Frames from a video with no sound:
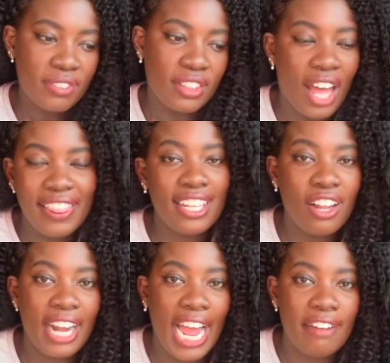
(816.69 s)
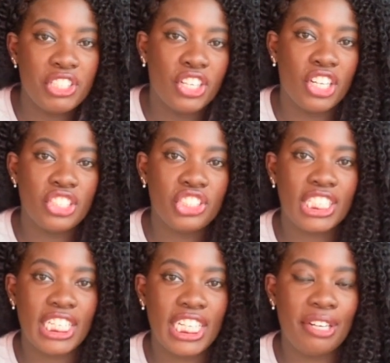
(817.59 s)
not that long after,
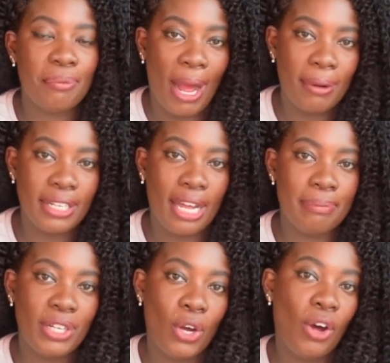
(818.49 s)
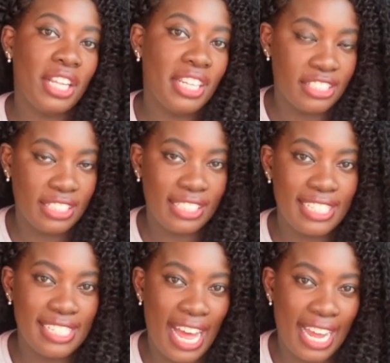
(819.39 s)
she wound up, you know,
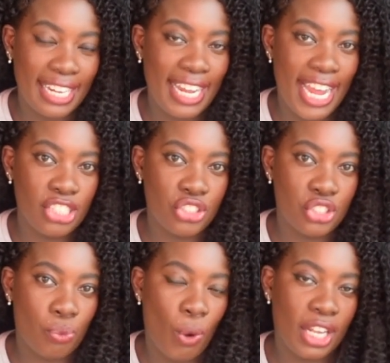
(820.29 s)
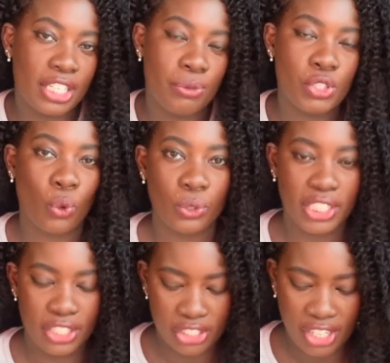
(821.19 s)
allegedly attacking Andrew while he was
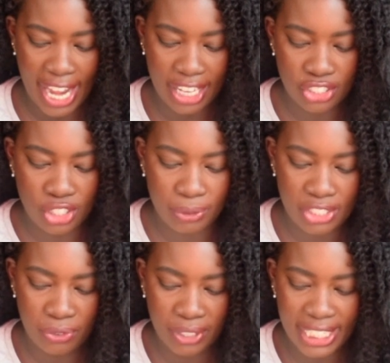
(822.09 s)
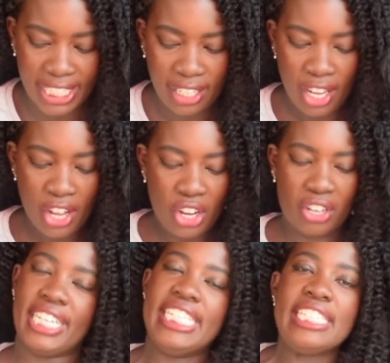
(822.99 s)
holding their child. So it's really
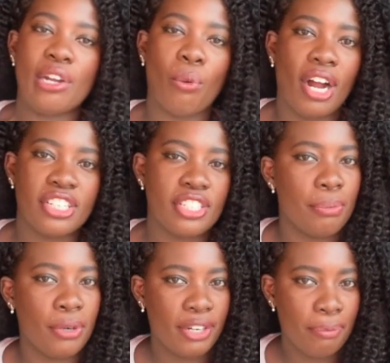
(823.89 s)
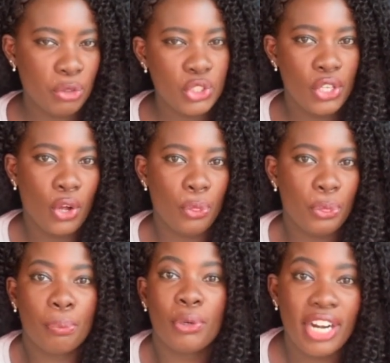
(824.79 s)
crazy to watch the per, you know,
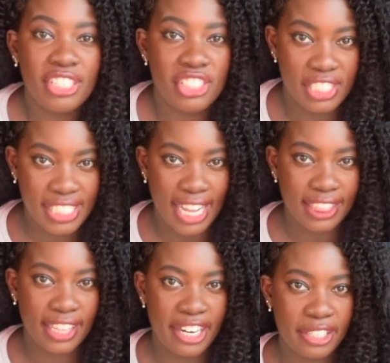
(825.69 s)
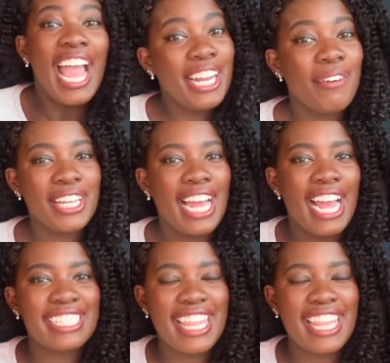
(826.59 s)
the progression to get there. Anyway, you guys,